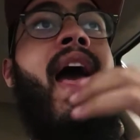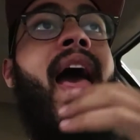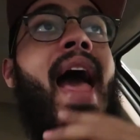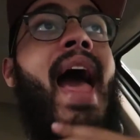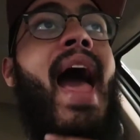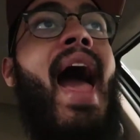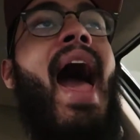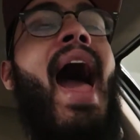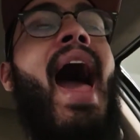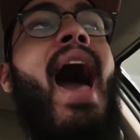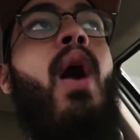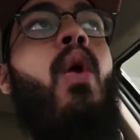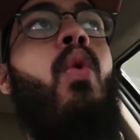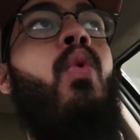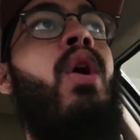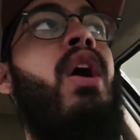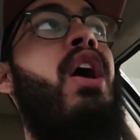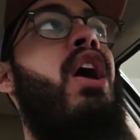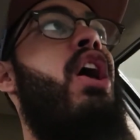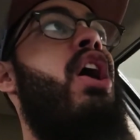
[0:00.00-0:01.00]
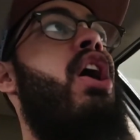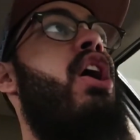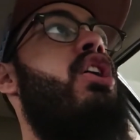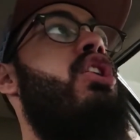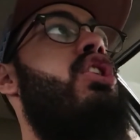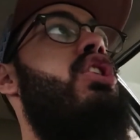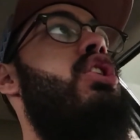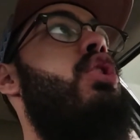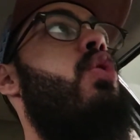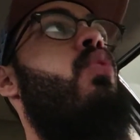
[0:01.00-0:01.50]
How
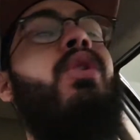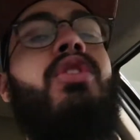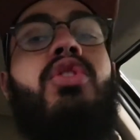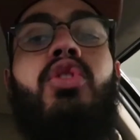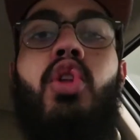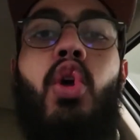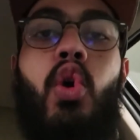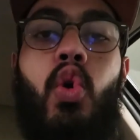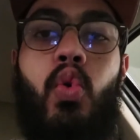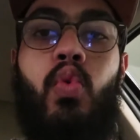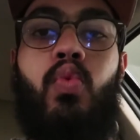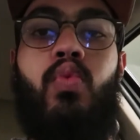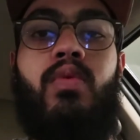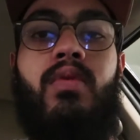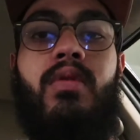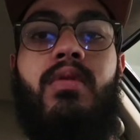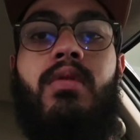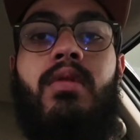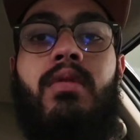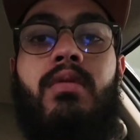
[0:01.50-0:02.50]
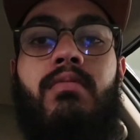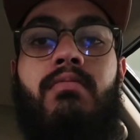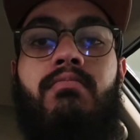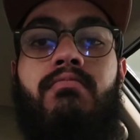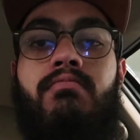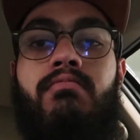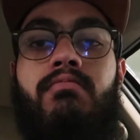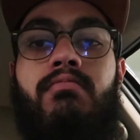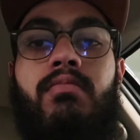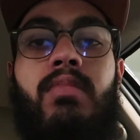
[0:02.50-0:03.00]
you would know
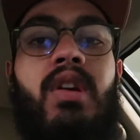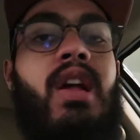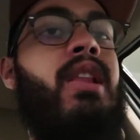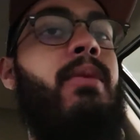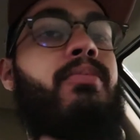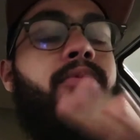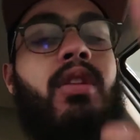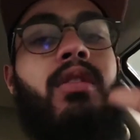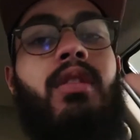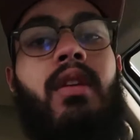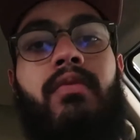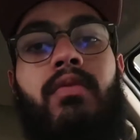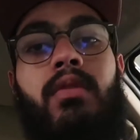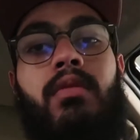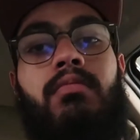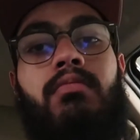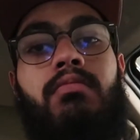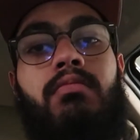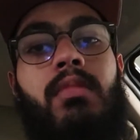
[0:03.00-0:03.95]
a leptin level?